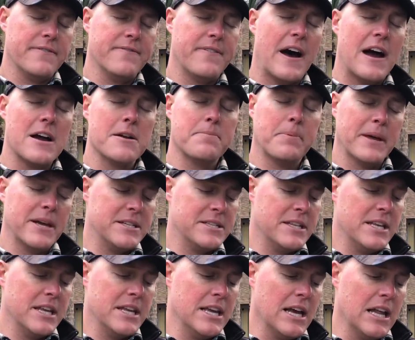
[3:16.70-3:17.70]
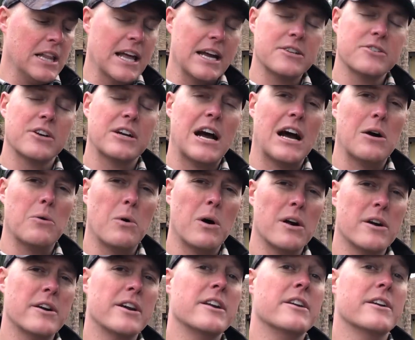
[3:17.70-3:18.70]
fireplace, the electric hot
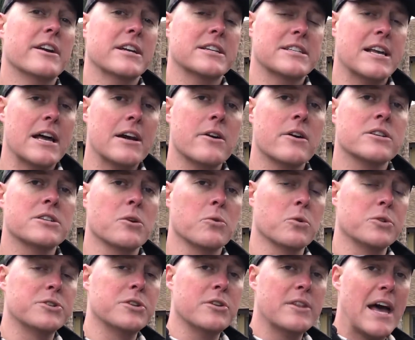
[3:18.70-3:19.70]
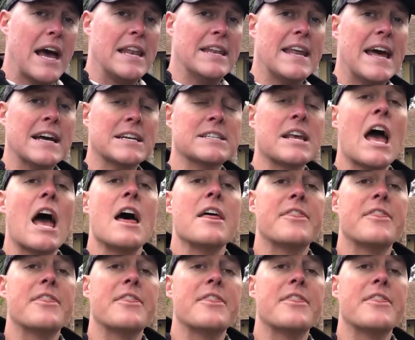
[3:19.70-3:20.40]
water heater, etc. So we'll do that next.